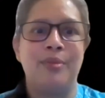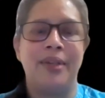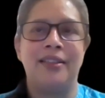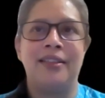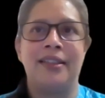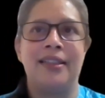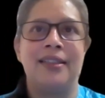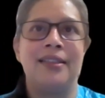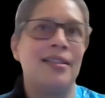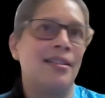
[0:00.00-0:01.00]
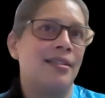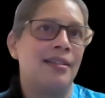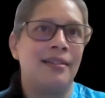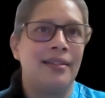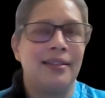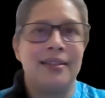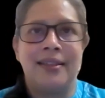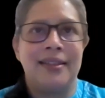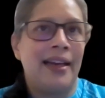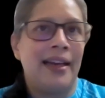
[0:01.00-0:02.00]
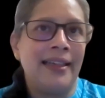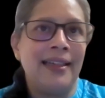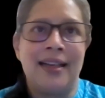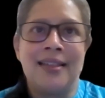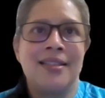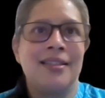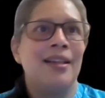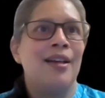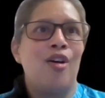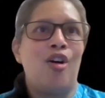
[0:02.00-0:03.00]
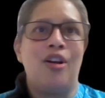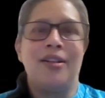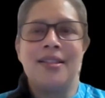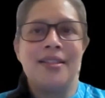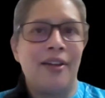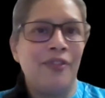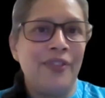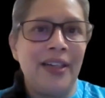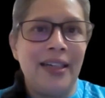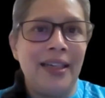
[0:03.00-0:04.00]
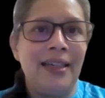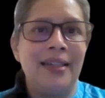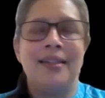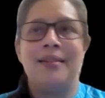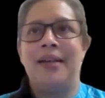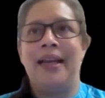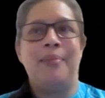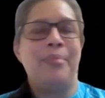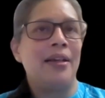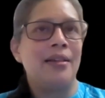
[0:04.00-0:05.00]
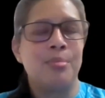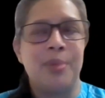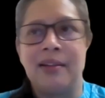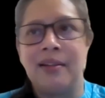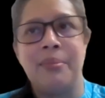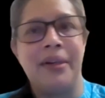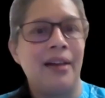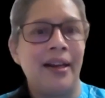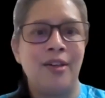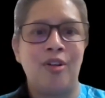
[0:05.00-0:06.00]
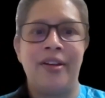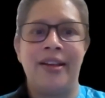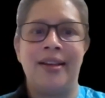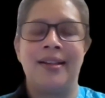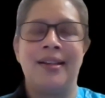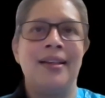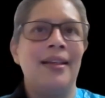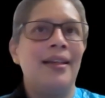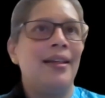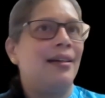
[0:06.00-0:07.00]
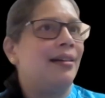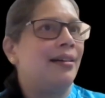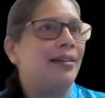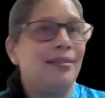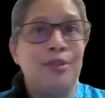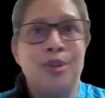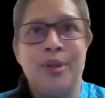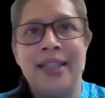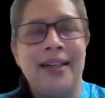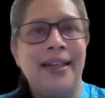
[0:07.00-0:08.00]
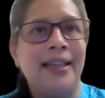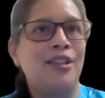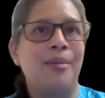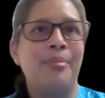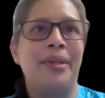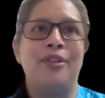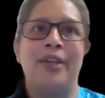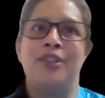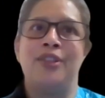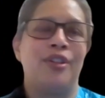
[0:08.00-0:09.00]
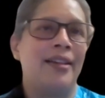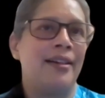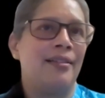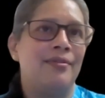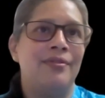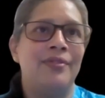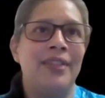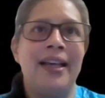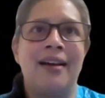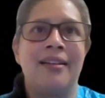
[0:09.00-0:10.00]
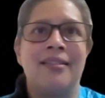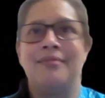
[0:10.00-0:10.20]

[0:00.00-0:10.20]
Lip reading: Whether it is getting us all the stuff we need, helping us burn the midnight oil, doing that extra bit to ensure that we are